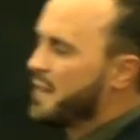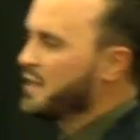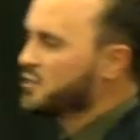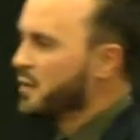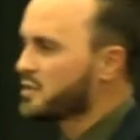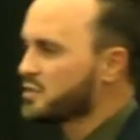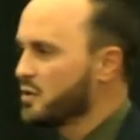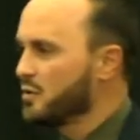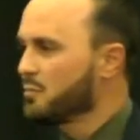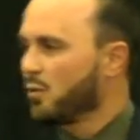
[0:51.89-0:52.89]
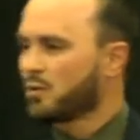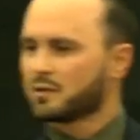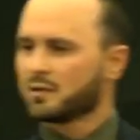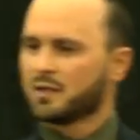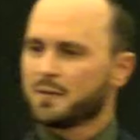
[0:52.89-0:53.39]
And that's why it's so
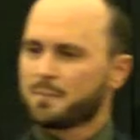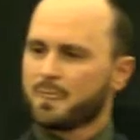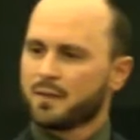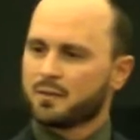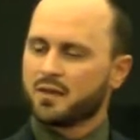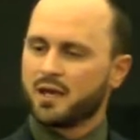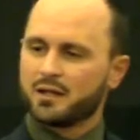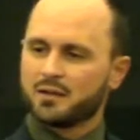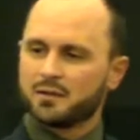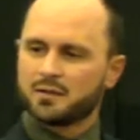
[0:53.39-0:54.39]
important that,